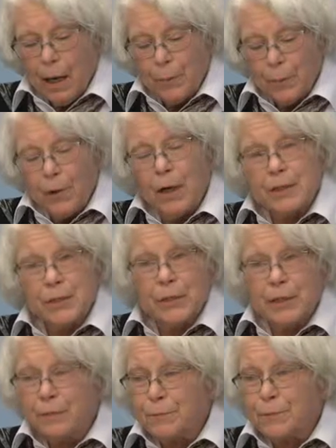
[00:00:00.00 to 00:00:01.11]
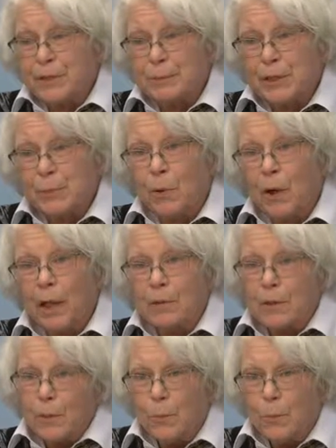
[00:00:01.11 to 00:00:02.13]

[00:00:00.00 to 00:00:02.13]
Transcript: We're also looking for some small